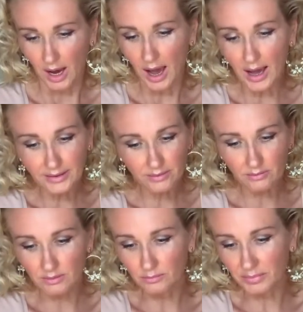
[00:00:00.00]

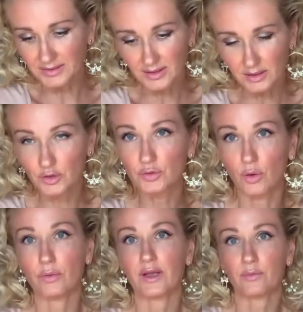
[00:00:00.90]
I basically
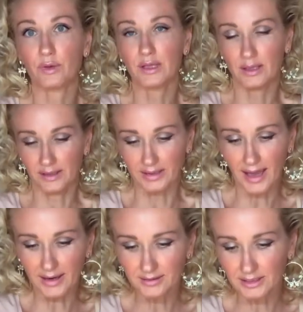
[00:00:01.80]
don't get really like
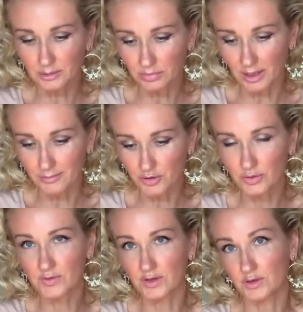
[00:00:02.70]
acne and
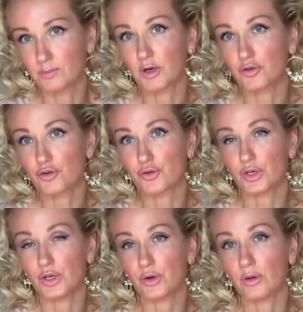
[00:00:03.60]
blemishes as much,
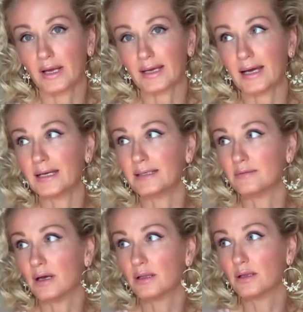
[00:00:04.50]
you know, like
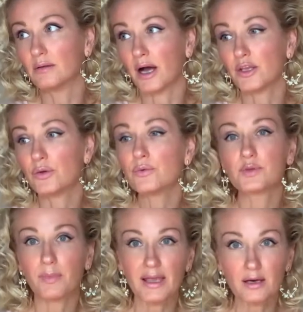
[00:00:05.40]
I use
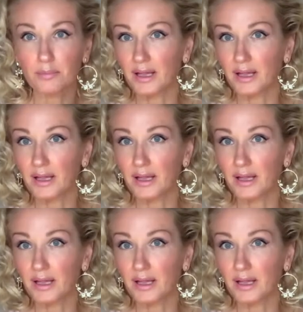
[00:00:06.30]
makeup